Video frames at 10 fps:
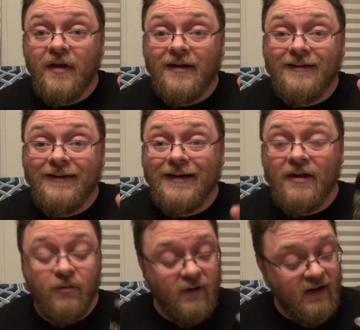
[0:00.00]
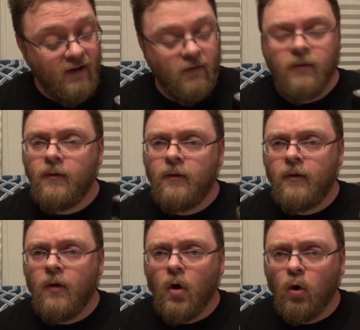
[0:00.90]
1893
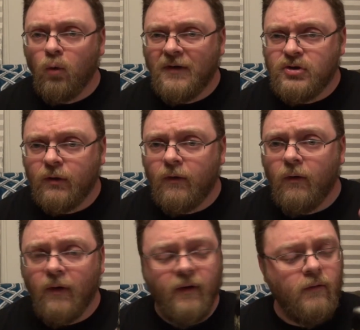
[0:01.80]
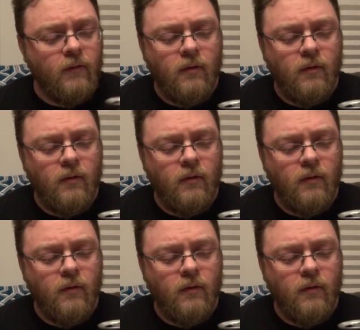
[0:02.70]
original cola.